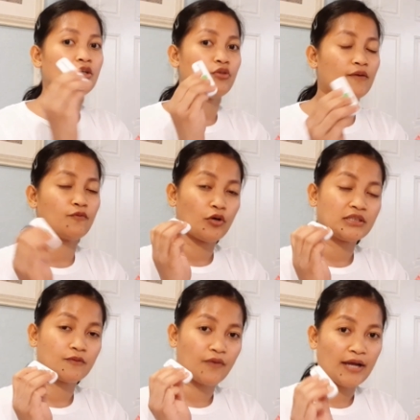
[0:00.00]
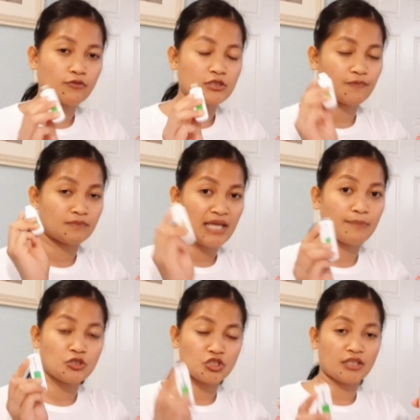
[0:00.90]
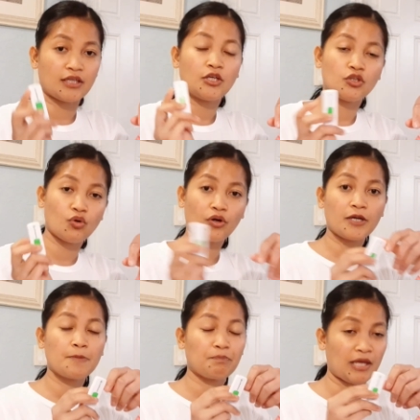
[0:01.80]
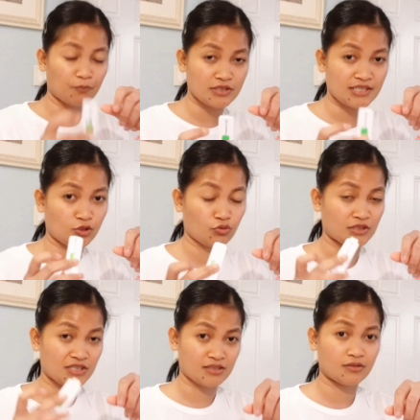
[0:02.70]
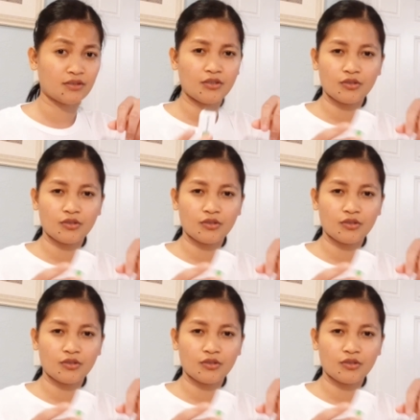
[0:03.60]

You avoid the virus from damaging your papers and you can still